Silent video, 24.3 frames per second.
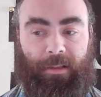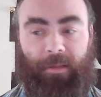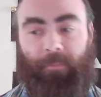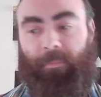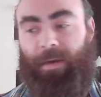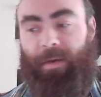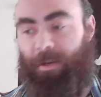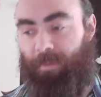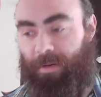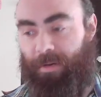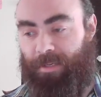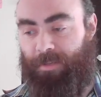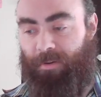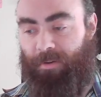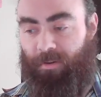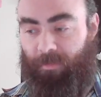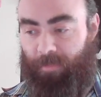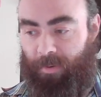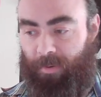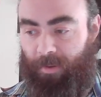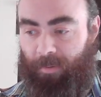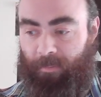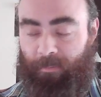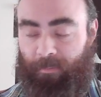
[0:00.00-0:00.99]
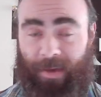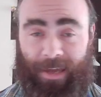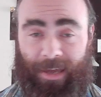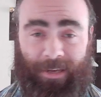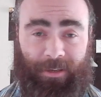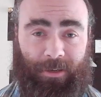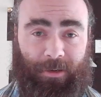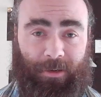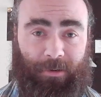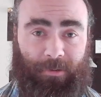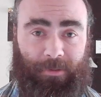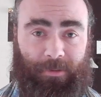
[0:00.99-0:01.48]
But anyway, so I've built
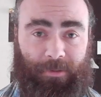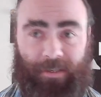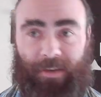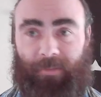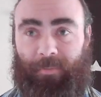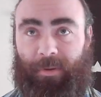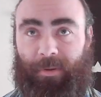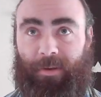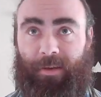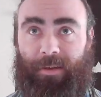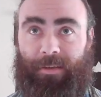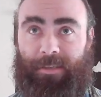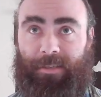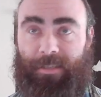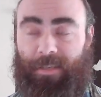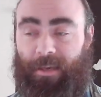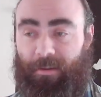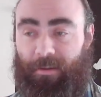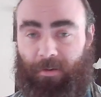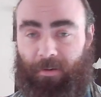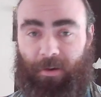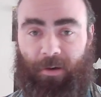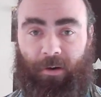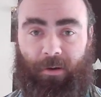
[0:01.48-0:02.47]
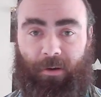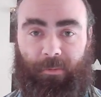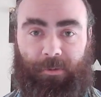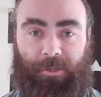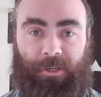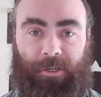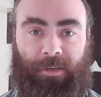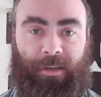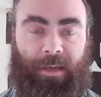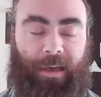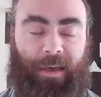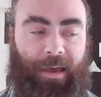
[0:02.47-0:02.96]
menus, I've built a saving
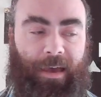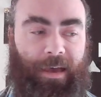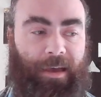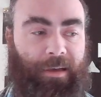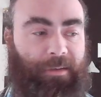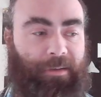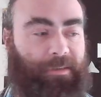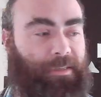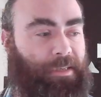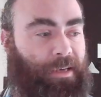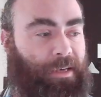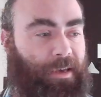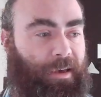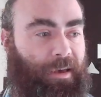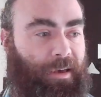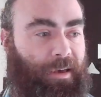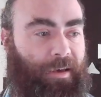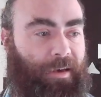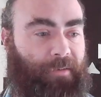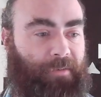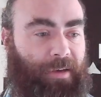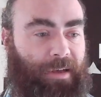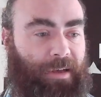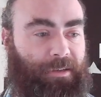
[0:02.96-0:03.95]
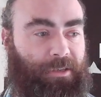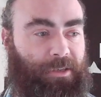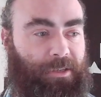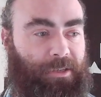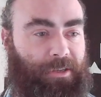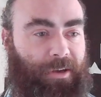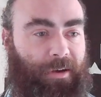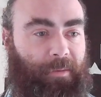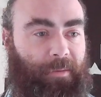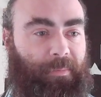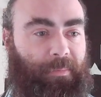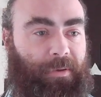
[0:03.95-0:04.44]
option, and I've had to
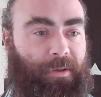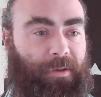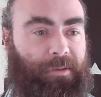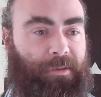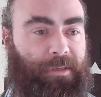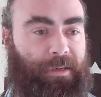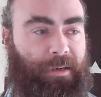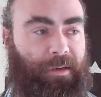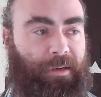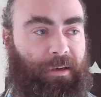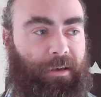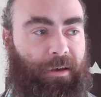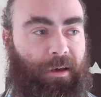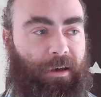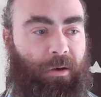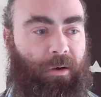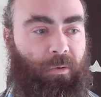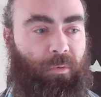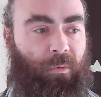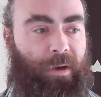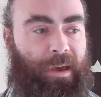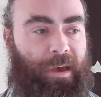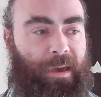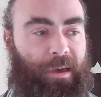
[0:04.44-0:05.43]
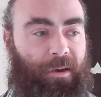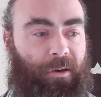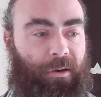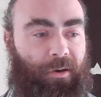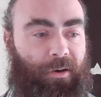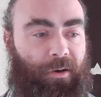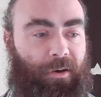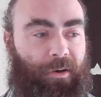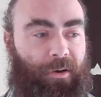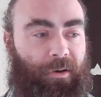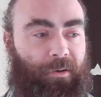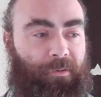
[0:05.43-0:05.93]
start building a way
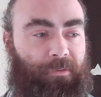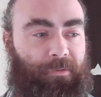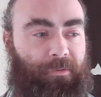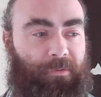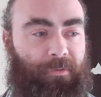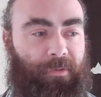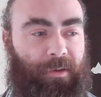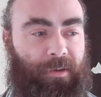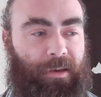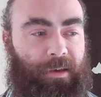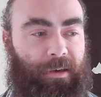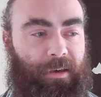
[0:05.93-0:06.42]
of